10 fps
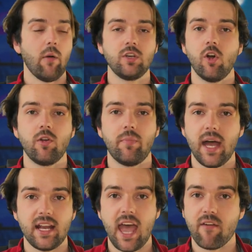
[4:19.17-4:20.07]
I would go to
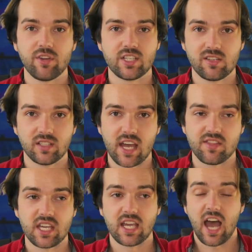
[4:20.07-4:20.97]
bed every single
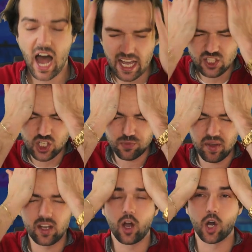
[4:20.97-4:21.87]
night thinking I just
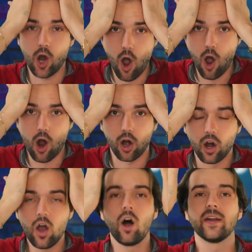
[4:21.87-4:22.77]
spent a
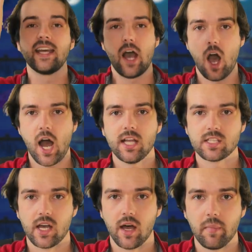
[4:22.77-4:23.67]
car on a hot
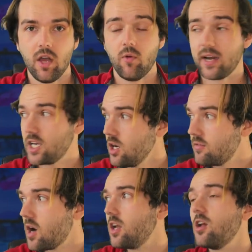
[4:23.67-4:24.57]
tub when I could
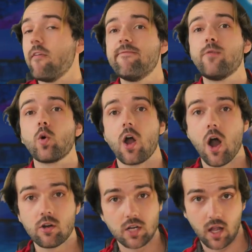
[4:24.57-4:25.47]
have gotten a
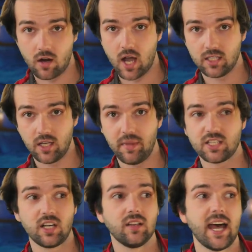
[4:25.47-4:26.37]
$400 hot tub
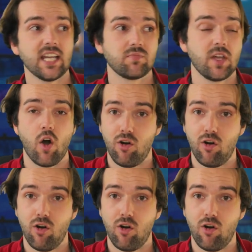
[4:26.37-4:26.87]
that's gonna last me